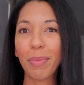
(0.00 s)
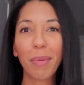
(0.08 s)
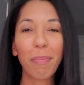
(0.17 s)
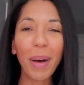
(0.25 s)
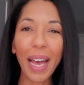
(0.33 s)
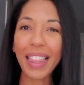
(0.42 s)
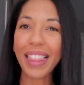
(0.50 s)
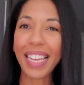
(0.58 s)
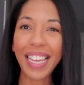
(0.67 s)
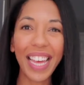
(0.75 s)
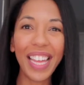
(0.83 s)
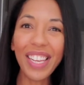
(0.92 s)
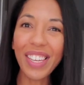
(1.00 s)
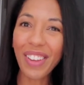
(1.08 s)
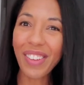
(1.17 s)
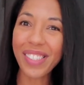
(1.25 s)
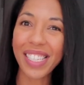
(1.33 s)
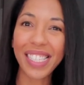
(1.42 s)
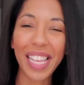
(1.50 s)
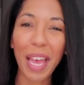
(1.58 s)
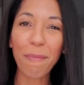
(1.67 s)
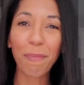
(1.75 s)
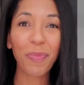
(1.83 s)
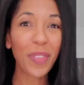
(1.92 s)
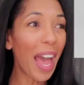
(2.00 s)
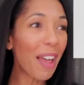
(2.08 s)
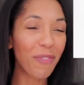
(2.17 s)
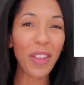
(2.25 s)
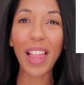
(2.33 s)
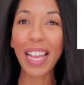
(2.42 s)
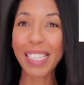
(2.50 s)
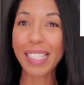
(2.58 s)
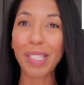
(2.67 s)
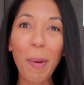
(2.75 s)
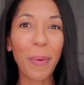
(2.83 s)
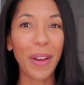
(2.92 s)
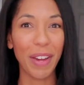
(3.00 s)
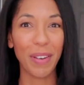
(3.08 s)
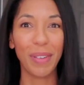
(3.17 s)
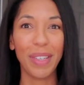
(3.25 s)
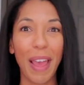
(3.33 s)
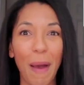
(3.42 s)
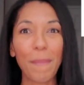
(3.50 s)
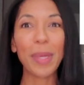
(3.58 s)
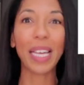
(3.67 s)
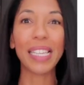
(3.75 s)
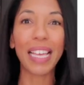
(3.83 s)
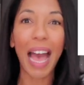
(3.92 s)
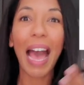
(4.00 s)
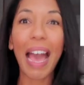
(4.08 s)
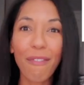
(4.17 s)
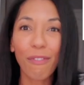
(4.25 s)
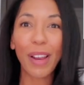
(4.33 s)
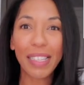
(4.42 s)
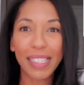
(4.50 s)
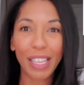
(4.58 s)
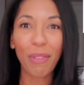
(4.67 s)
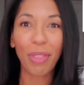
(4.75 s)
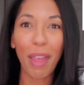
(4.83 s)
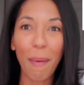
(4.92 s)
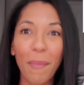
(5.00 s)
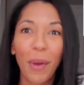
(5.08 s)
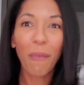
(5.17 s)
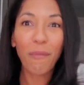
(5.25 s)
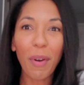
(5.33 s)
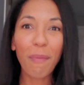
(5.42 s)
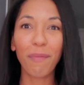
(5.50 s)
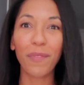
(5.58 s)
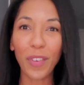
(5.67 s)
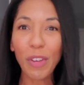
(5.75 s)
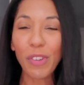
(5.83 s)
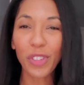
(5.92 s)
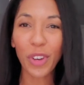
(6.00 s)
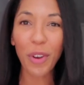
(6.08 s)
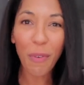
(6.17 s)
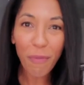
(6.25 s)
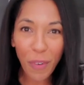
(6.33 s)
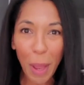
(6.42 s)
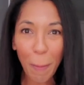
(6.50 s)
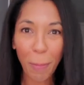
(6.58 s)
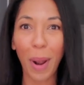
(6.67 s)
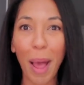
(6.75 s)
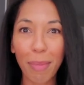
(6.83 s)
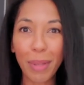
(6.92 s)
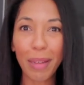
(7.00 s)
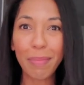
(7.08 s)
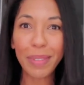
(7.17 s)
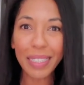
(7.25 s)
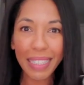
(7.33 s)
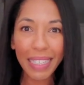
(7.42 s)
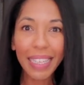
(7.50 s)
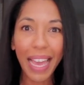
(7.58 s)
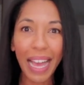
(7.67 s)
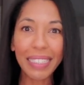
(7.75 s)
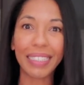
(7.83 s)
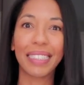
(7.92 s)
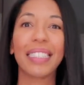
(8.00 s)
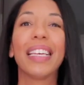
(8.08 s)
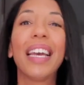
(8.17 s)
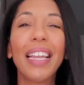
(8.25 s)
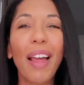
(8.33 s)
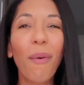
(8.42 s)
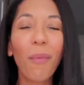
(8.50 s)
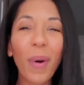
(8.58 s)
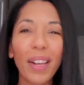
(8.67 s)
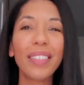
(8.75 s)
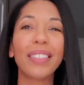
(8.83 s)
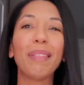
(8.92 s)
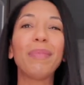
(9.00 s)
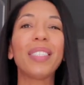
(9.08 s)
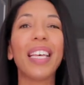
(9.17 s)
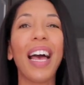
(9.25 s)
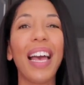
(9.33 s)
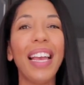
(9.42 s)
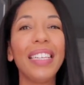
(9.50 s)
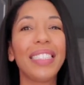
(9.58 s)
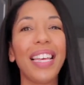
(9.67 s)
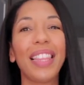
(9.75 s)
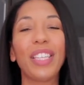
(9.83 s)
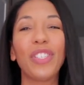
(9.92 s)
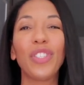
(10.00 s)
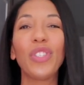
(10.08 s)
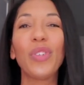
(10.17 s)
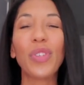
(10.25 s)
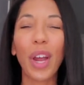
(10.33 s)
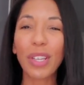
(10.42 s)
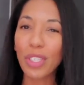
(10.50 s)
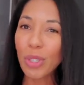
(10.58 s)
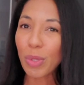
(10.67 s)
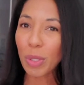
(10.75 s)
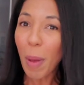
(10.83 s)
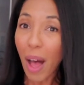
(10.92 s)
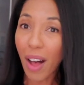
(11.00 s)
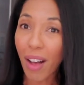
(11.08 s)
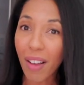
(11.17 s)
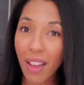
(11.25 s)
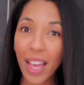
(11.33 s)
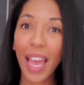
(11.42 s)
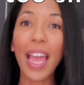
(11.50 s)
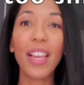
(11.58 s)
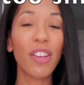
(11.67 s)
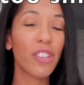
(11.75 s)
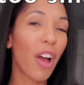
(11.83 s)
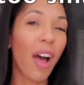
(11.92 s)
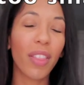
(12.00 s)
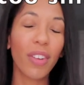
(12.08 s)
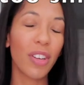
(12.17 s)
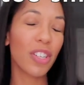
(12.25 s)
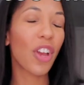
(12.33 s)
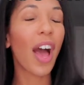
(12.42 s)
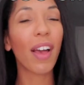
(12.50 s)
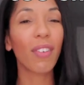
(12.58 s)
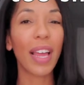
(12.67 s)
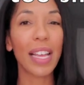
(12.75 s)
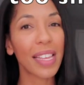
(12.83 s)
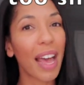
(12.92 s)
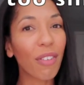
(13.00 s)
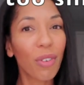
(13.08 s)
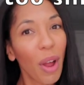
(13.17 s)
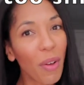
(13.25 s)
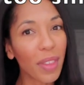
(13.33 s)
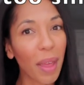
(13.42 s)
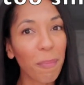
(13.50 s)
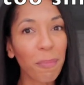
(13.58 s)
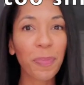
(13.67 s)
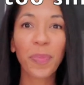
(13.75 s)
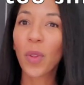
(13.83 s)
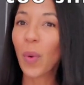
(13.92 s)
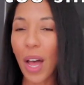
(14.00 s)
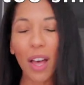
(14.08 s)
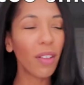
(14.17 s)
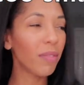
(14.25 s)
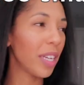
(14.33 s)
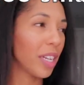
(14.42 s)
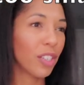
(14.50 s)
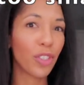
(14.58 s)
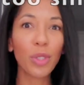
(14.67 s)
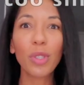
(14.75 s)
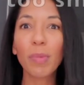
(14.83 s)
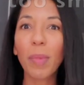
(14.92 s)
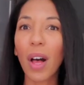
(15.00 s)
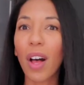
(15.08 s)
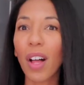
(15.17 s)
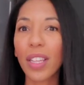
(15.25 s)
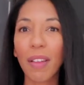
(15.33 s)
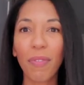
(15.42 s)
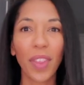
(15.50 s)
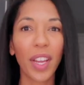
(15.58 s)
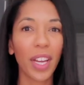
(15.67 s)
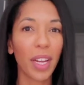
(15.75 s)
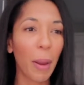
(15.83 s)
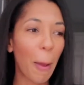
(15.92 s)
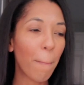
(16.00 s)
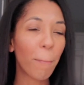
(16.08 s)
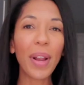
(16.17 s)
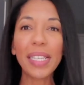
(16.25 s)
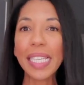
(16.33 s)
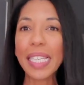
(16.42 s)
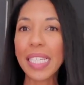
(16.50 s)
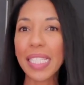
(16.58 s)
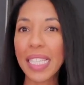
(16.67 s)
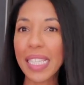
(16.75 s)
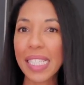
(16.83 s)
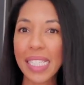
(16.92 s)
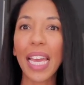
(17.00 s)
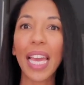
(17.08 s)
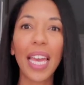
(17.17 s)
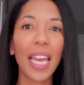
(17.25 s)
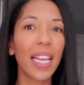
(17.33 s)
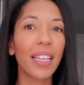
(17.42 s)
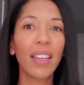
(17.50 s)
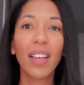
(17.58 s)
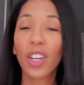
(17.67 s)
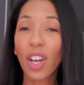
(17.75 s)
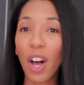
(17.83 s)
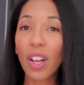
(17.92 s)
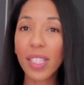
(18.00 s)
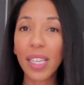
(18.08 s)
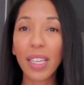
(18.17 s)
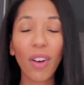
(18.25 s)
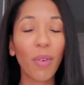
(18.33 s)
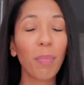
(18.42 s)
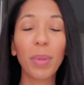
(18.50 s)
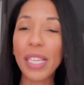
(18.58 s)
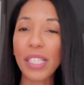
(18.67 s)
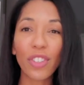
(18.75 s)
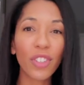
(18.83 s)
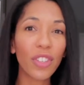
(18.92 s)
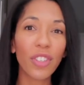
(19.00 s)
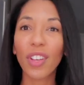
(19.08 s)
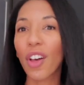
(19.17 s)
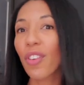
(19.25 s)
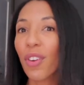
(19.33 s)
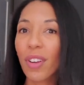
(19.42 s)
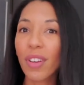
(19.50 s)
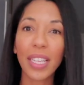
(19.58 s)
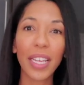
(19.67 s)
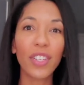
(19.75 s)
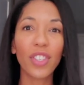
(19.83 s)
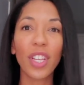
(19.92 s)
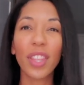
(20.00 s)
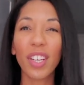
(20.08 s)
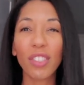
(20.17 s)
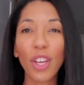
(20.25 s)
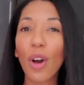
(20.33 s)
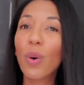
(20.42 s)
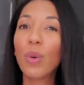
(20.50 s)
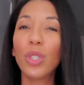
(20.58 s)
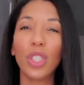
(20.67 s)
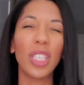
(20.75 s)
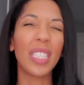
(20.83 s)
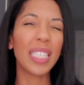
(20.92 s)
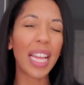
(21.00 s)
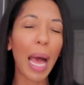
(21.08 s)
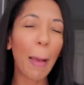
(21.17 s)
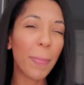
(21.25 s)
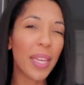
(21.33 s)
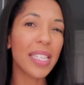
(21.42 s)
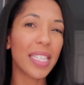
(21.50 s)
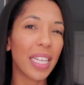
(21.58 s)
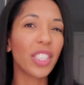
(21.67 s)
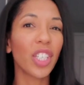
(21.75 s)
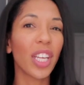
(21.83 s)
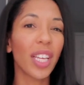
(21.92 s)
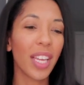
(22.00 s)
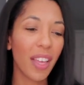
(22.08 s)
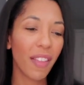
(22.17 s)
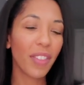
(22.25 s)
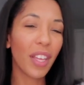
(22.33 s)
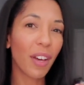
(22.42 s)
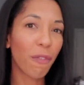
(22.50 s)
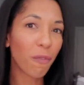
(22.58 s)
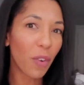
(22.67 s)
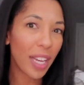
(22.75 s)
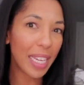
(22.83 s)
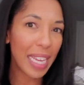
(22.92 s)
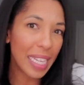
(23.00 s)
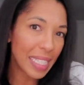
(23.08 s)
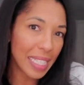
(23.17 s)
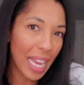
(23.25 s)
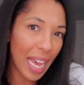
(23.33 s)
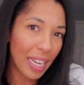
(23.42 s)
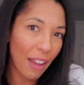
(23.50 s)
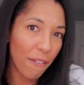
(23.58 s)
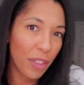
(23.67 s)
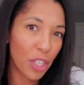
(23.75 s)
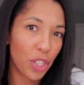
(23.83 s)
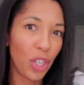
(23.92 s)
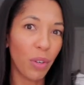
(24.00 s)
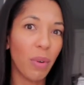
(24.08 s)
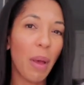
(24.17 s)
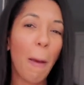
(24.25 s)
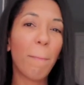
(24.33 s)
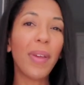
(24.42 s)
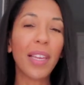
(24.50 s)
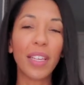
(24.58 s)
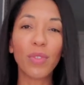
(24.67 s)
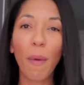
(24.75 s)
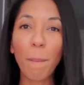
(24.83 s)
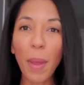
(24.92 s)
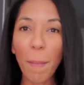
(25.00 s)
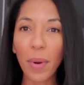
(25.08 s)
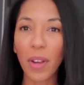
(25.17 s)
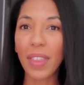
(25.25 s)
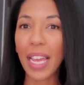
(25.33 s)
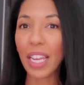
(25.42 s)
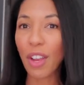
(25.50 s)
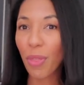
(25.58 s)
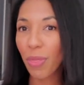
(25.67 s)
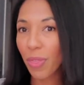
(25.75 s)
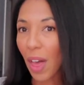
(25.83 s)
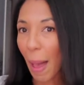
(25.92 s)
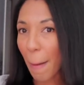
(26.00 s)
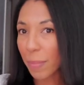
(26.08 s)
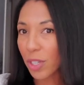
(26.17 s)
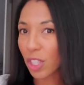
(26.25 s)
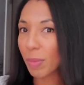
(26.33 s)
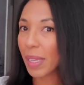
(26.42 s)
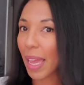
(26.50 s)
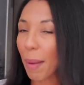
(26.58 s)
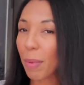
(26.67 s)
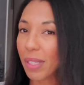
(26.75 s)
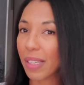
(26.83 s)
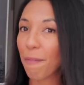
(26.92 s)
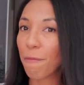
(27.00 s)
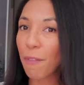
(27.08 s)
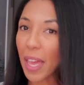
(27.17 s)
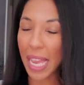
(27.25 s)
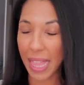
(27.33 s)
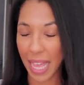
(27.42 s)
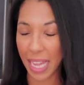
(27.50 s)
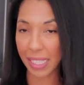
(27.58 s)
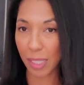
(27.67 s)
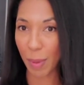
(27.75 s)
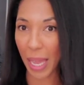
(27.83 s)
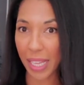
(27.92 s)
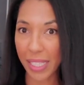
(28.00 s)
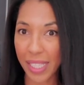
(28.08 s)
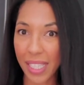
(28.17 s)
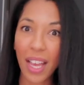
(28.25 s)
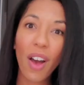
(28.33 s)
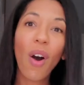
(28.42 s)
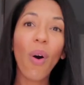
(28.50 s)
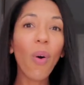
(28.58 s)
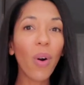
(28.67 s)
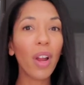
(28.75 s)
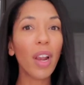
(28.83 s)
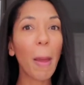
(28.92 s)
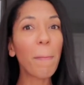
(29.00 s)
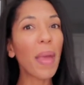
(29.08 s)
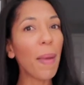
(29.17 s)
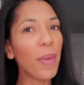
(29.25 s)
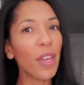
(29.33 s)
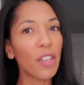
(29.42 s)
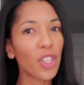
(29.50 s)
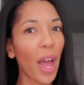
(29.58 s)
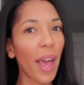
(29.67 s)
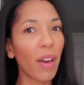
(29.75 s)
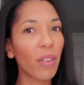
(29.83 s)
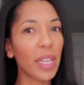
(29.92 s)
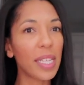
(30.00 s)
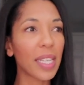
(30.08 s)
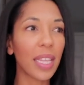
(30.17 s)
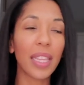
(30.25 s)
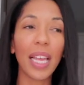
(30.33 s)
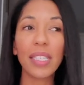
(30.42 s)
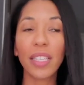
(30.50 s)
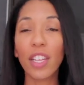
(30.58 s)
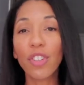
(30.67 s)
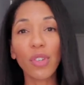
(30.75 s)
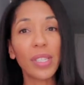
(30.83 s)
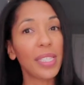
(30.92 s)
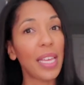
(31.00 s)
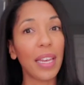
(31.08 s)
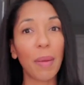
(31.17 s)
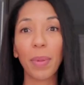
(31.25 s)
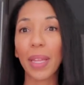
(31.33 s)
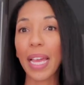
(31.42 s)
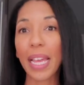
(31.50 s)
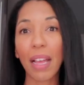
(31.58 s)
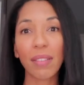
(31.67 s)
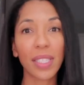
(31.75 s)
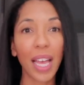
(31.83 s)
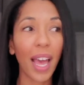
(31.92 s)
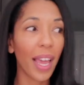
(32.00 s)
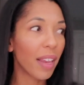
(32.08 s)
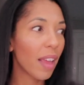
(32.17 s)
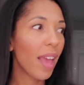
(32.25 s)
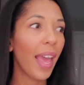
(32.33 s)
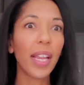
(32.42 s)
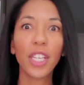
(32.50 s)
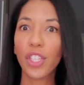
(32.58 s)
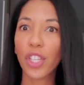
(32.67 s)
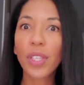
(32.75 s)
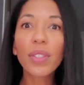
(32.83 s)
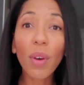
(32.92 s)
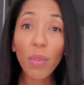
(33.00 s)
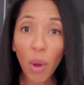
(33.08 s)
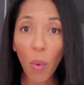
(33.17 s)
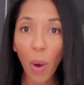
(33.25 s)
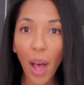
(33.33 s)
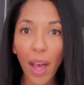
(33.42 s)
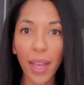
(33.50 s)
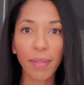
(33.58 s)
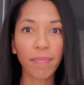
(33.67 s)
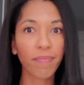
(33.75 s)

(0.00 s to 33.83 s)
But the good news is that I feel like a superhero now because I've rescued them from future foot problems. Yes. Now, what are some signs that the shoes are too small and your toddler or child has outgrown them? Well, they're too small if they're pressing into the skin, causing blisters, other irritation. Their toes should not be touching the front inside of the shoe because remember that your thumb should be able to fit in that space. Or maybe your child is less interested in playing outside and you just don't know why.